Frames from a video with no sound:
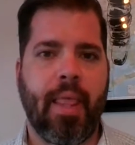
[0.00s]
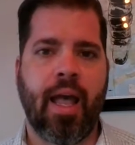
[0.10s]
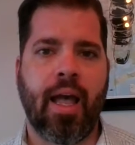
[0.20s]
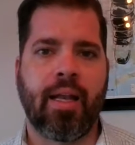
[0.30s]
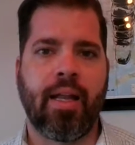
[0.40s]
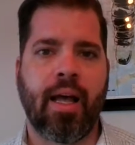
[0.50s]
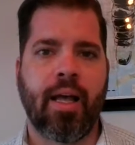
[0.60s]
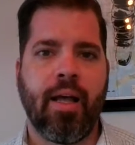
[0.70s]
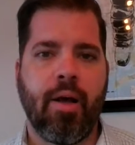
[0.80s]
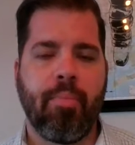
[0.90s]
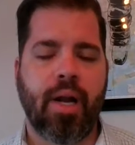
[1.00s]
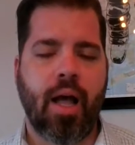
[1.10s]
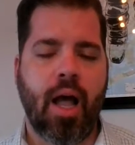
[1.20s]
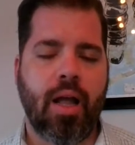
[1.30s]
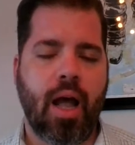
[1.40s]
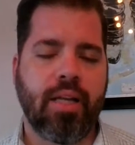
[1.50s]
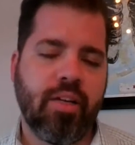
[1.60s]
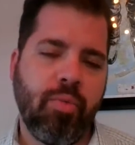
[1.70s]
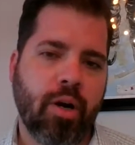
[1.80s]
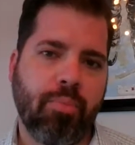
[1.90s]
and but I
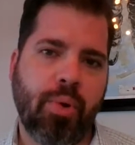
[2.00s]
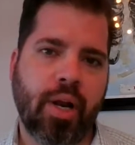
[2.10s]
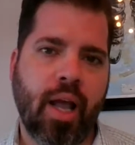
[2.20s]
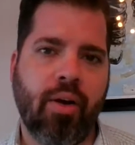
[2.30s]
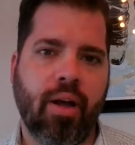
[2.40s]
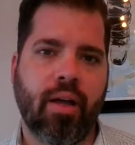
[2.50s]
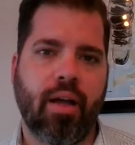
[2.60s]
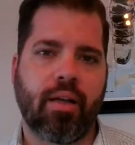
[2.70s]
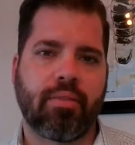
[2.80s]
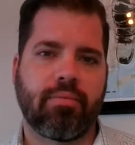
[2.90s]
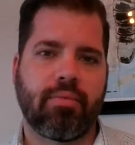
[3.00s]
did want to point out a